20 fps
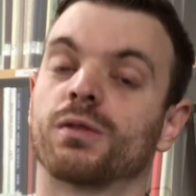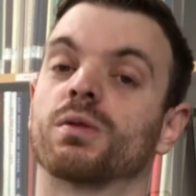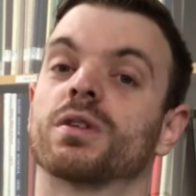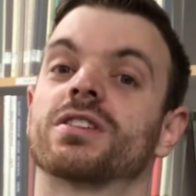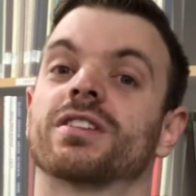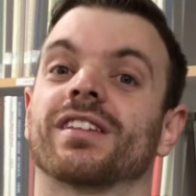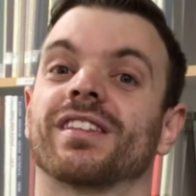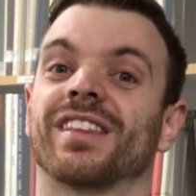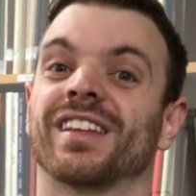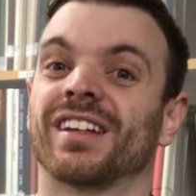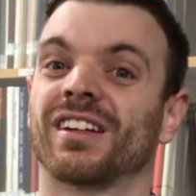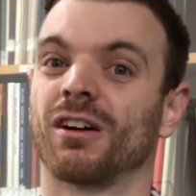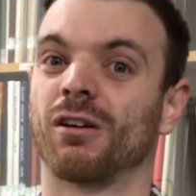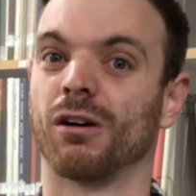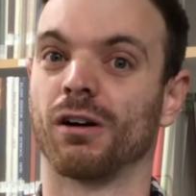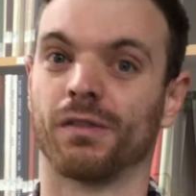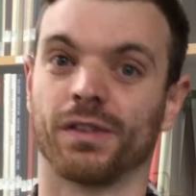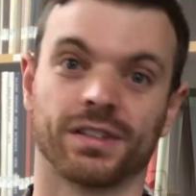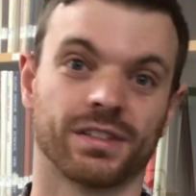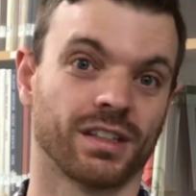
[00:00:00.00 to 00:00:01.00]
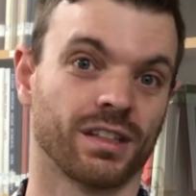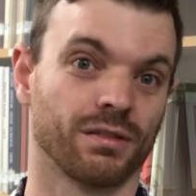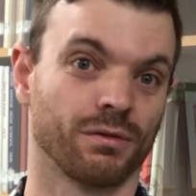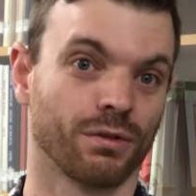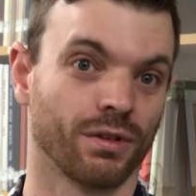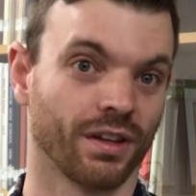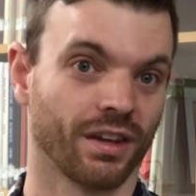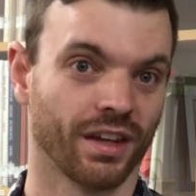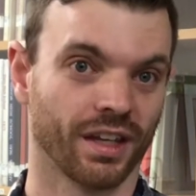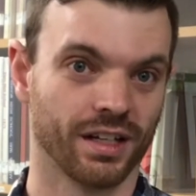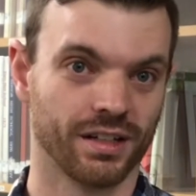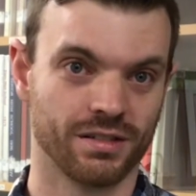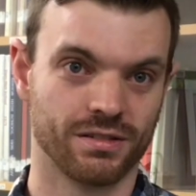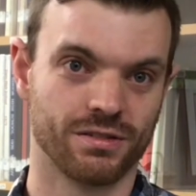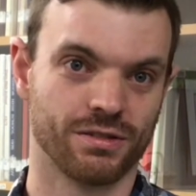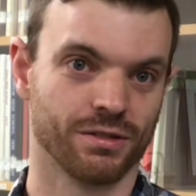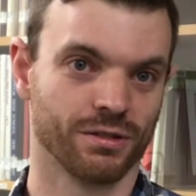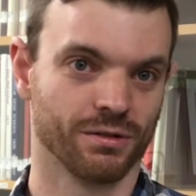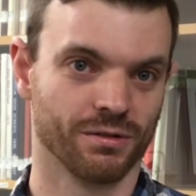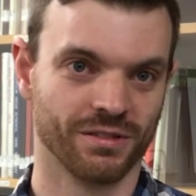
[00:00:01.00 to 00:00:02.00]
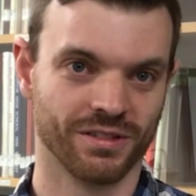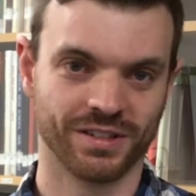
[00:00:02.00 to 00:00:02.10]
which I think all of us can relate to.